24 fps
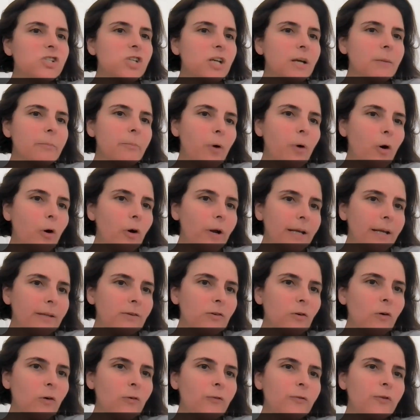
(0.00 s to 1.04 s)
point of
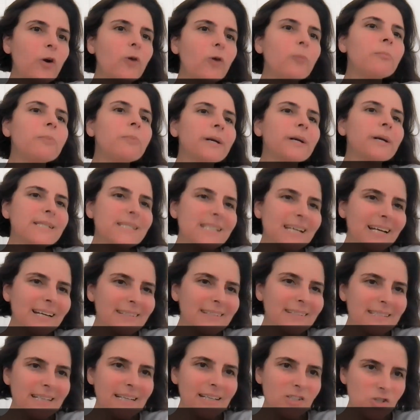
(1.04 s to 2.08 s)
your
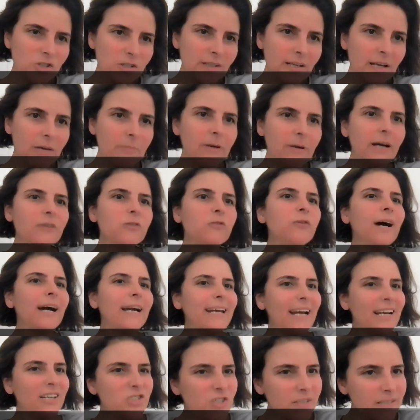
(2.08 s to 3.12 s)
presentation about
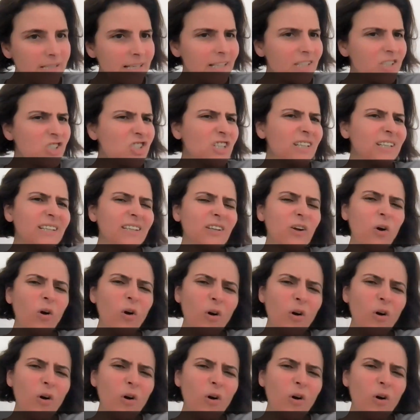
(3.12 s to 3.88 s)
financialization